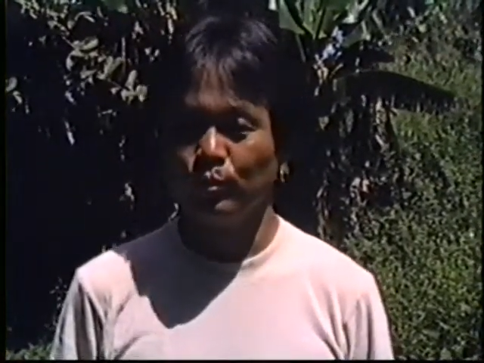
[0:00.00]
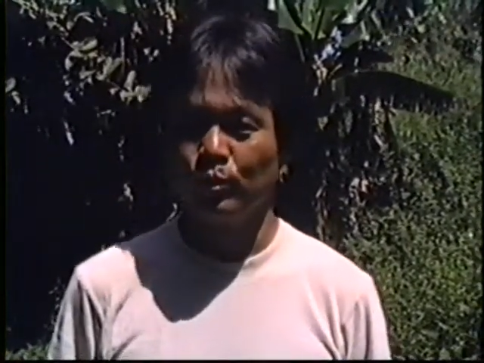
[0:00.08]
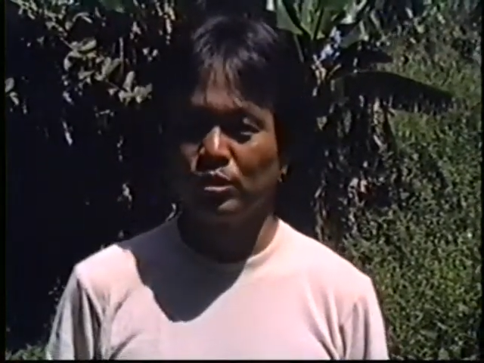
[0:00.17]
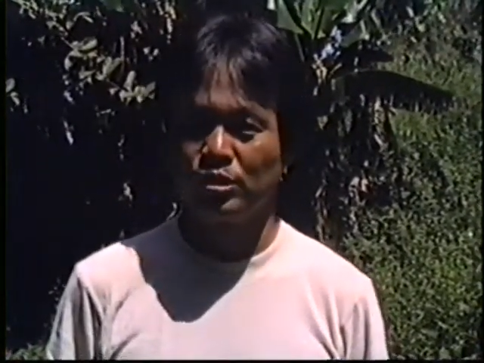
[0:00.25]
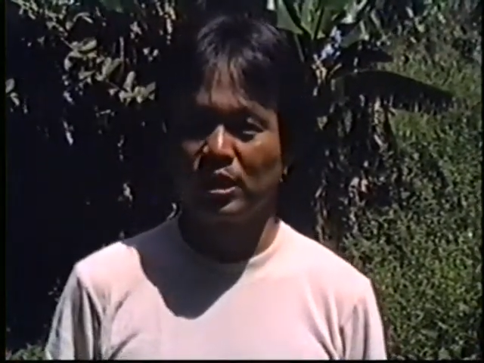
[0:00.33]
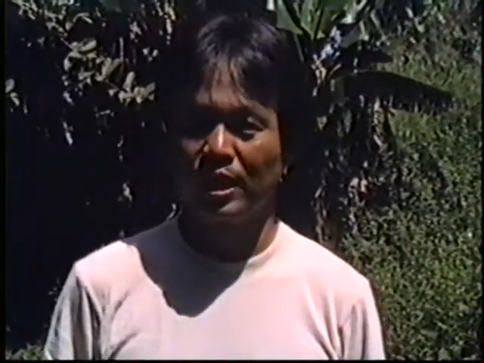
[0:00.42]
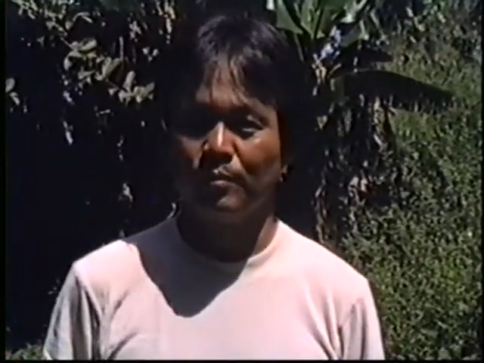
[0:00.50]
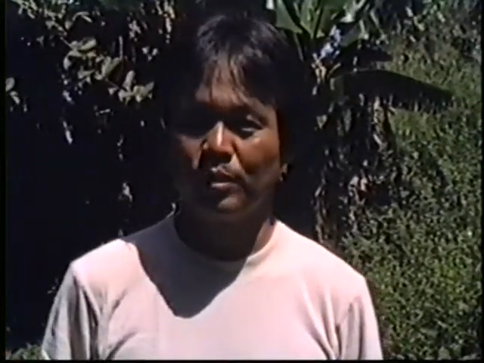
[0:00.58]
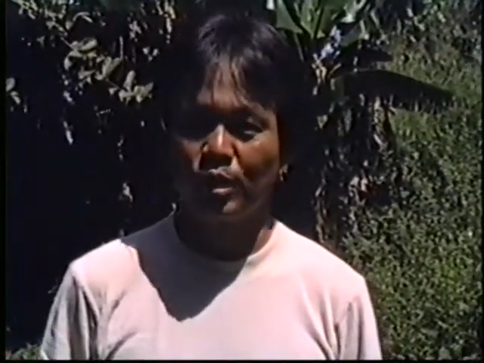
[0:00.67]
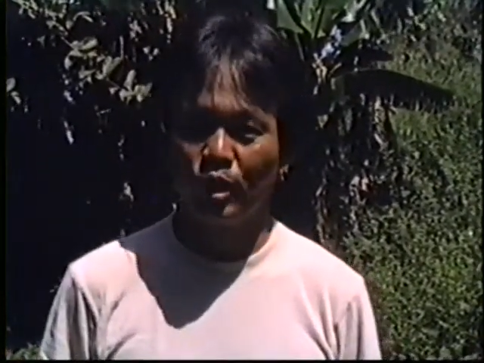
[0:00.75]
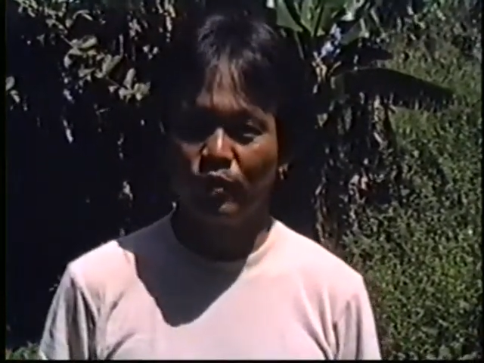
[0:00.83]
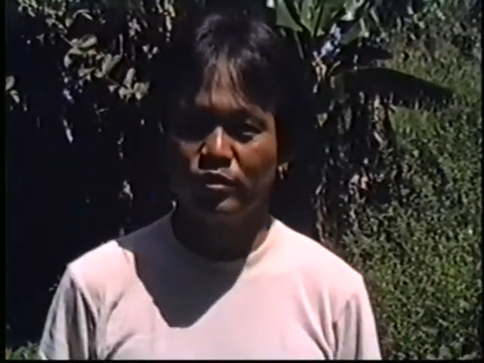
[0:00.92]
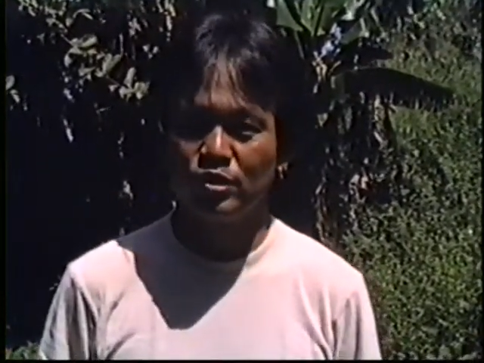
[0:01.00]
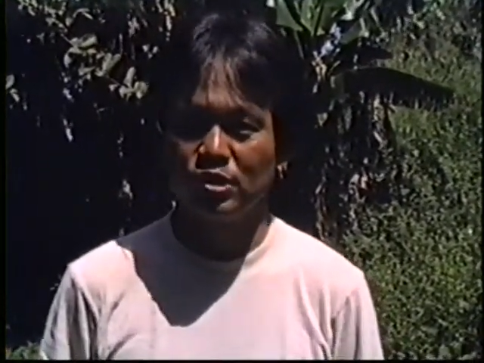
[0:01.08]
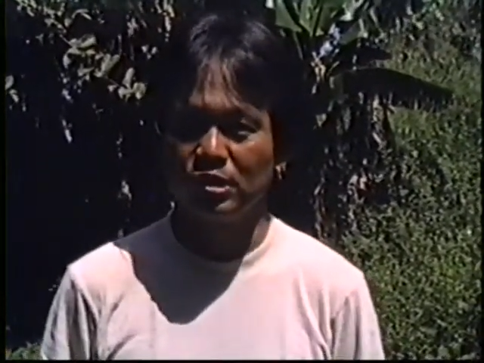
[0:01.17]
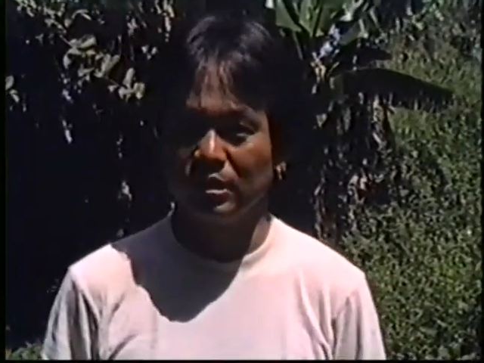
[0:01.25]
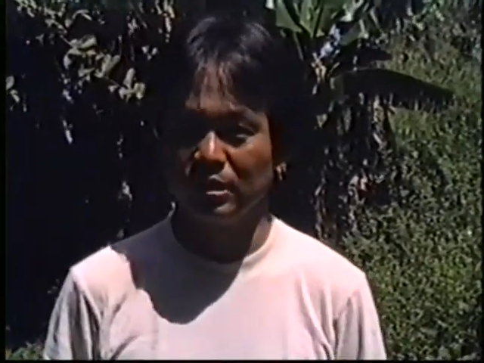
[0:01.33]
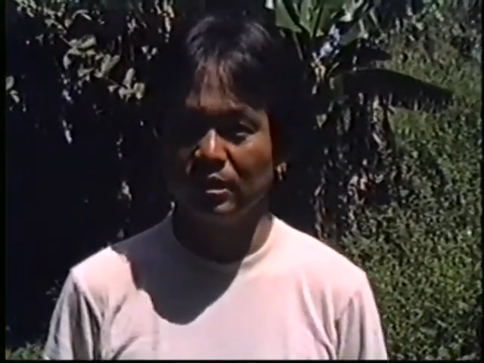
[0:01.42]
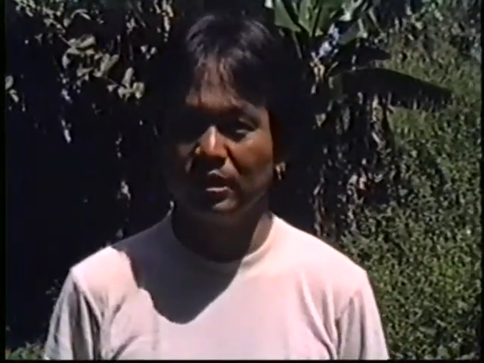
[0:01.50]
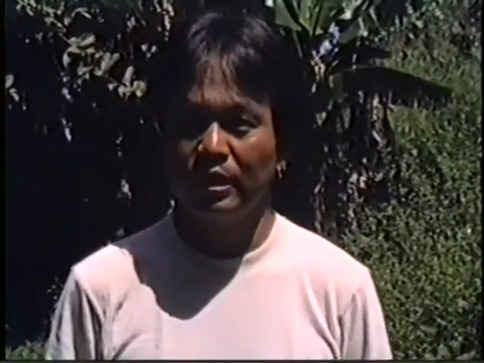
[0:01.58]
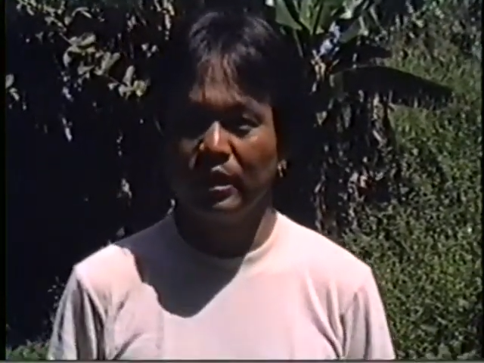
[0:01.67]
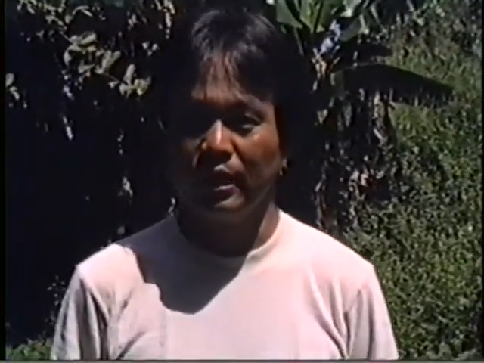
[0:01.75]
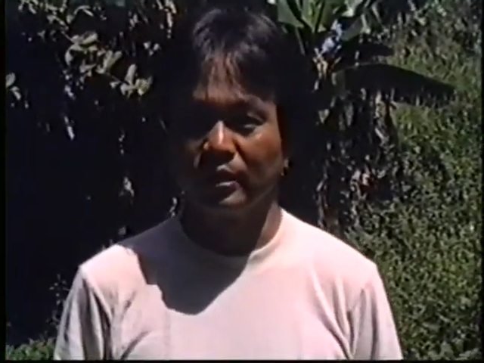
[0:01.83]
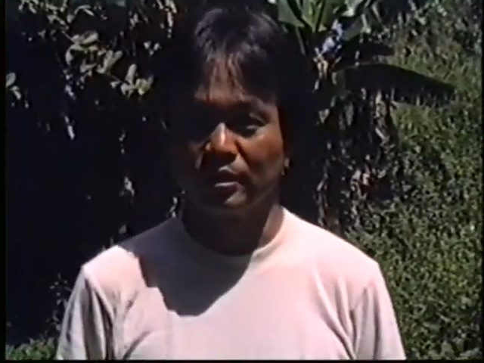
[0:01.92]
which can be harvested and
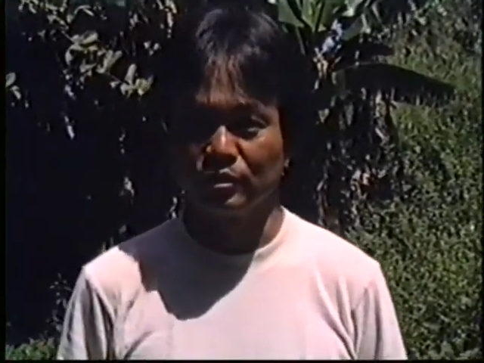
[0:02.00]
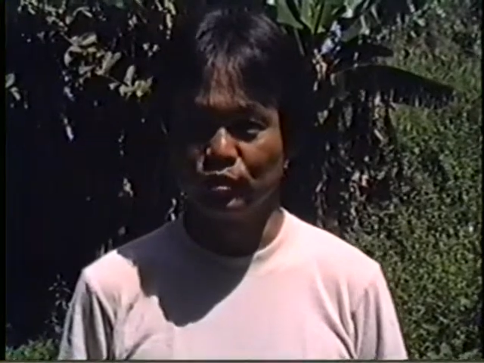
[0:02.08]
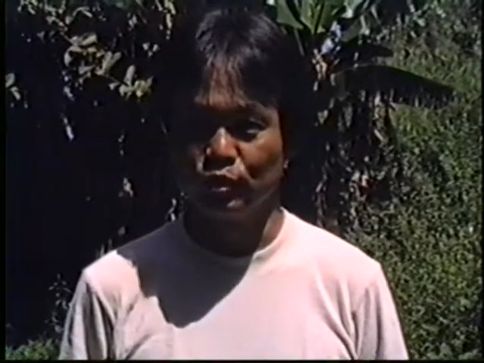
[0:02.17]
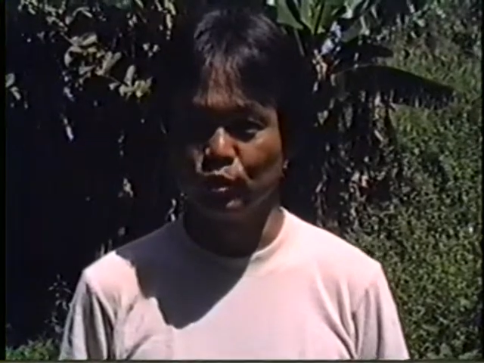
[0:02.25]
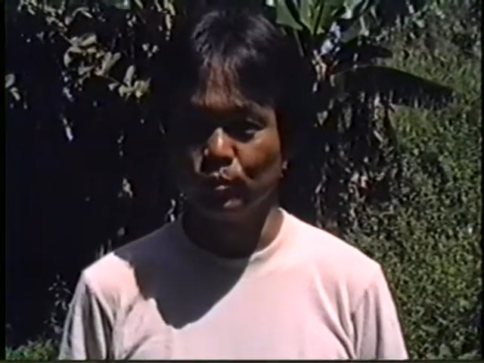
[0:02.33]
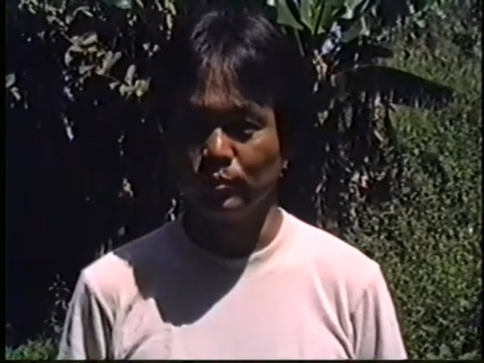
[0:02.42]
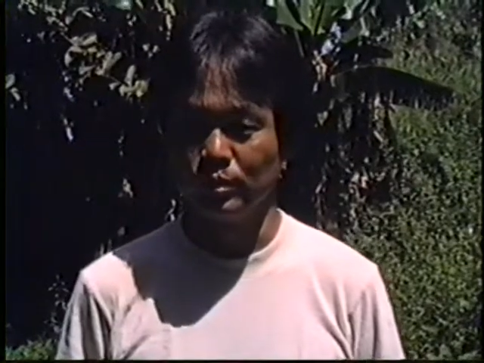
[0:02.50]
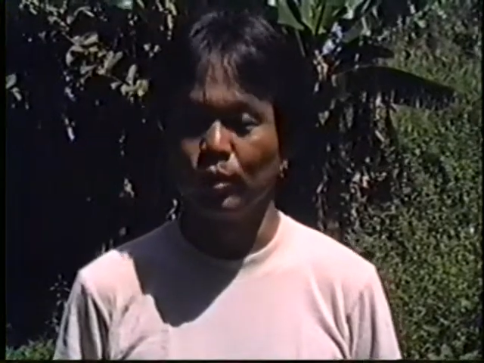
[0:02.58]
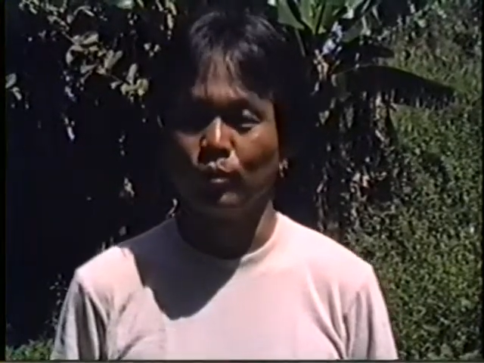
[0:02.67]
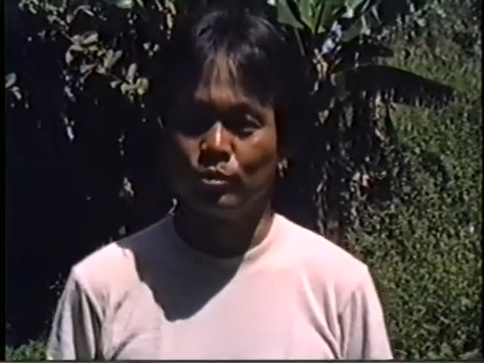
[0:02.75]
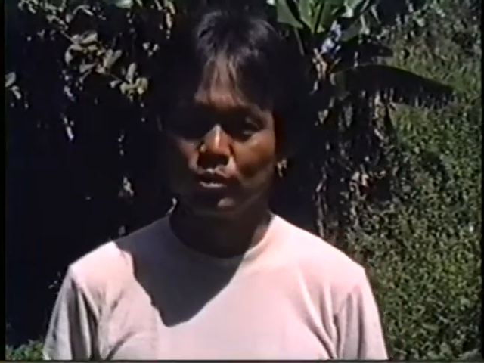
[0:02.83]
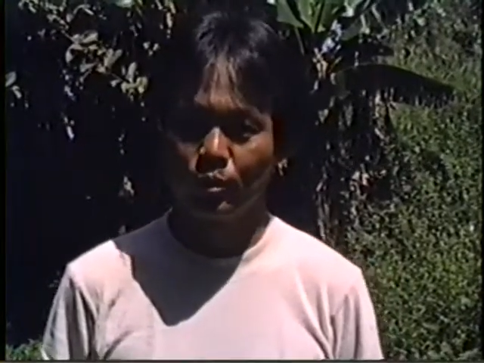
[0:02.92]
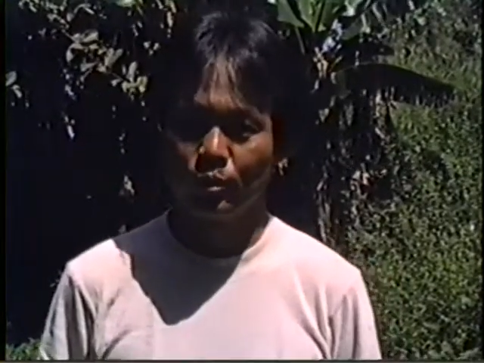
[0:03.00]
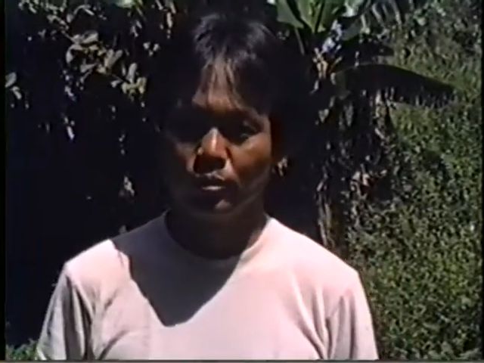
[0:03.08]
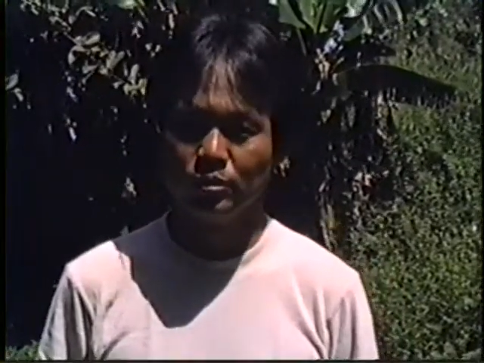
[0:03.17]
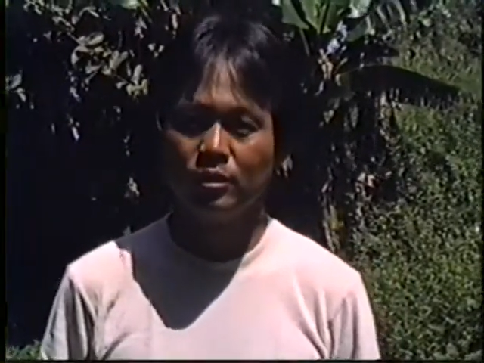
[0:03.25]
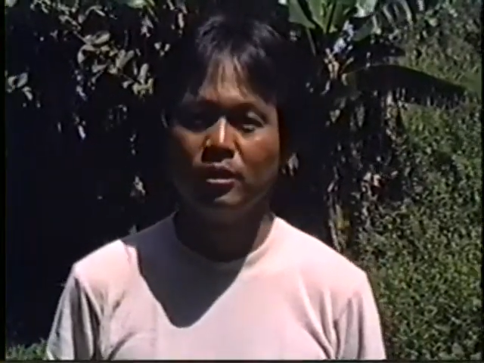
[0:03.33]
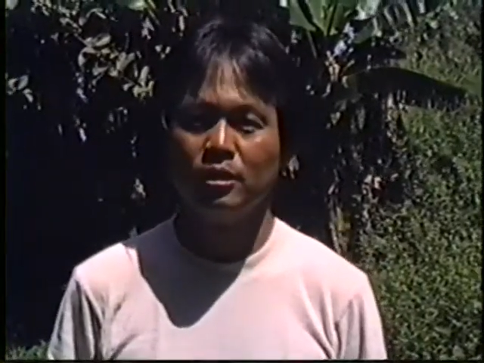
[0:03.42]
consumed or sold.